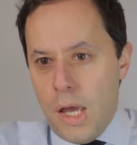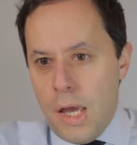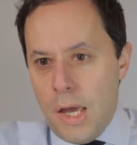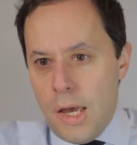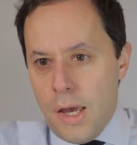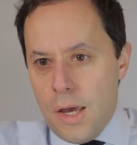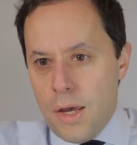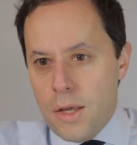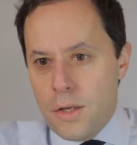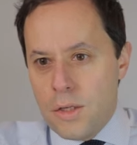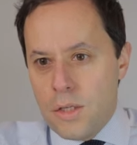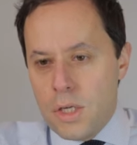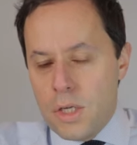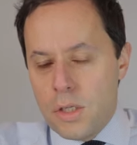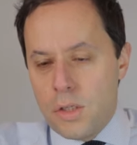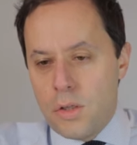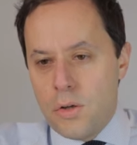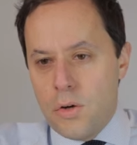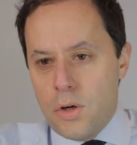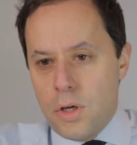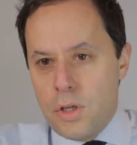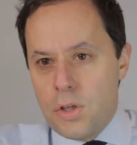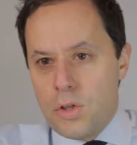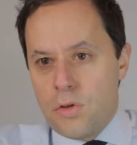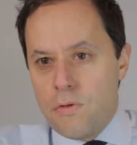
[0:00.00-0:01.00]
And he's
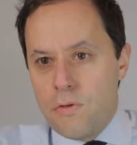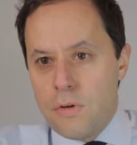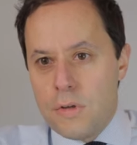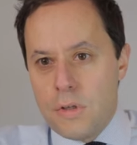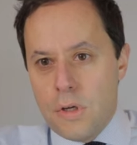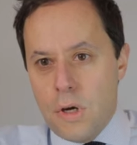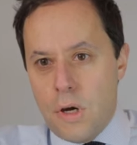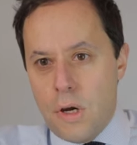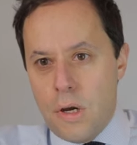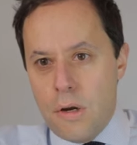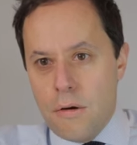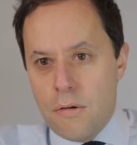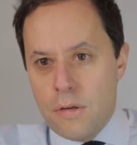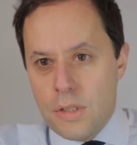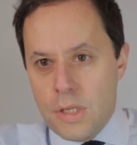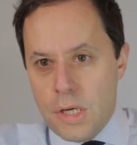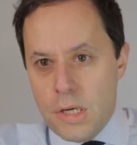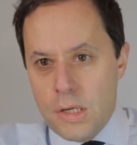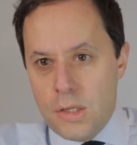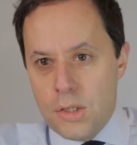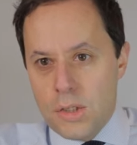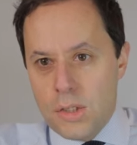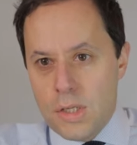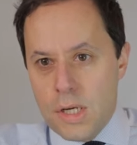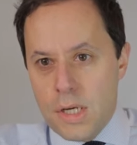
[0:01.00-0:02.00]
looking to retire at
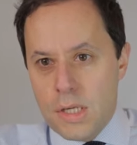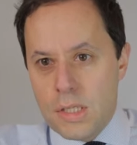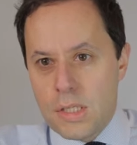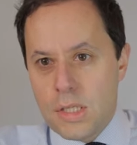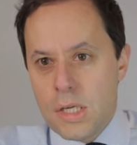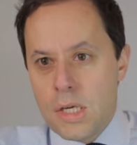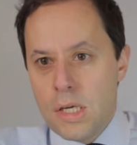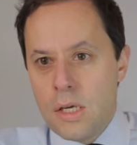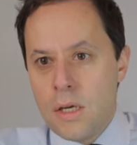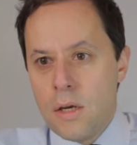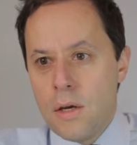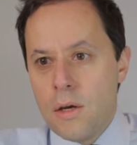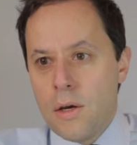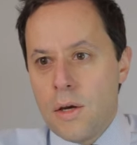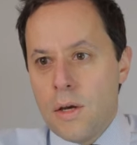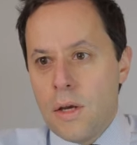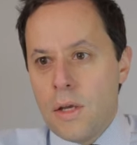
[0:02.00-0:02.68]
age 60.